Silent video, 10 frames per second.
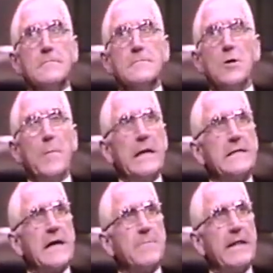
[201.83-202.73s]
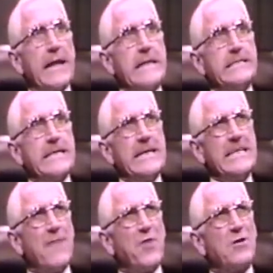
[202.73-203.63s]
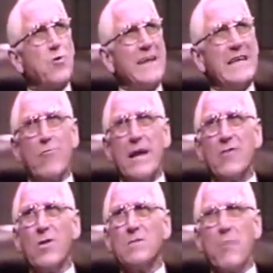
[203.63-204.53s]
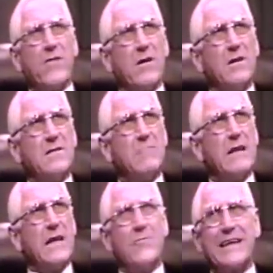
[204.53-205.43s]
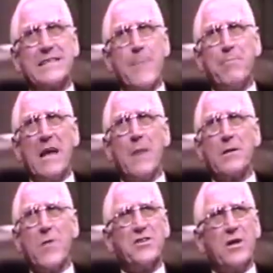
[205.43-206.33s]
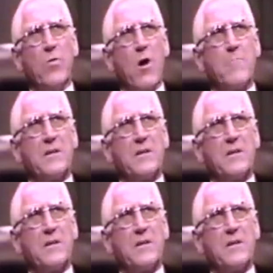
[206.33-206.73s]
You mean to tell me that 18 of your 20 railroad brotherhoods are willing to accept the arbitration award,